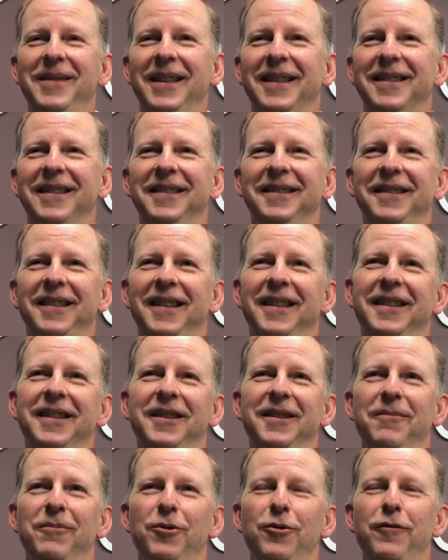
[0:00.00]
because I
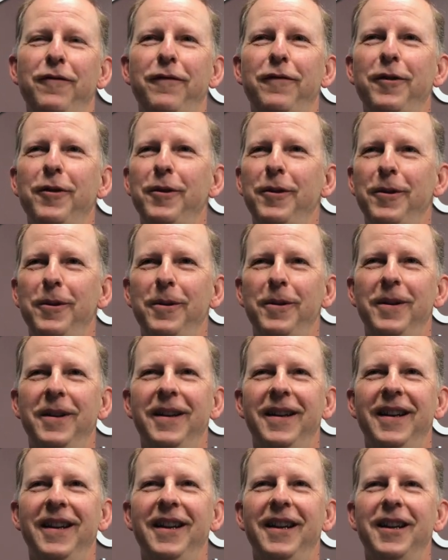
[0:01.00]
can move further
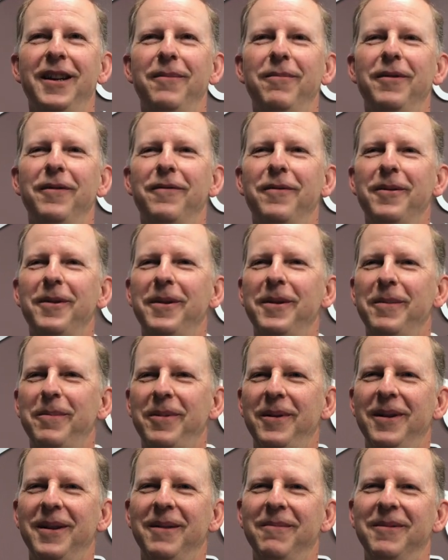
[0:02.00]
than I had before the
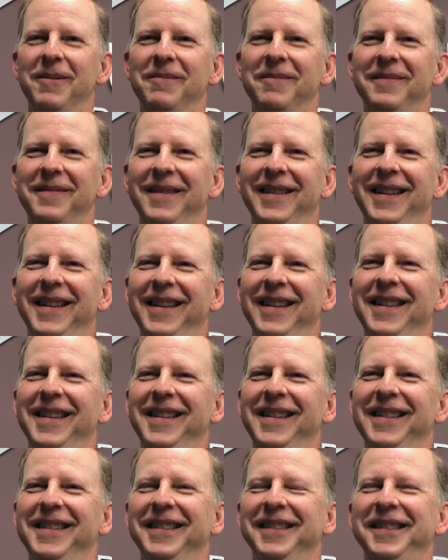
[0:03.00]
problem.
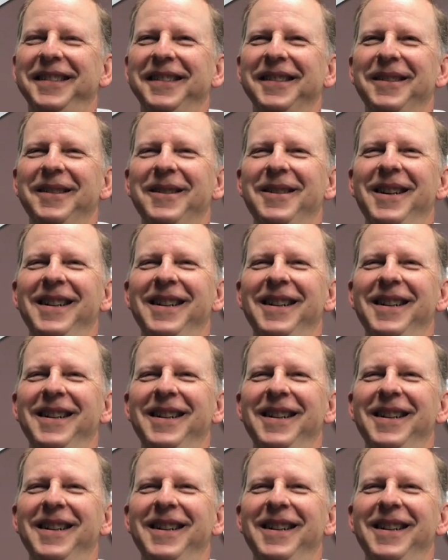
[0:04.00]
So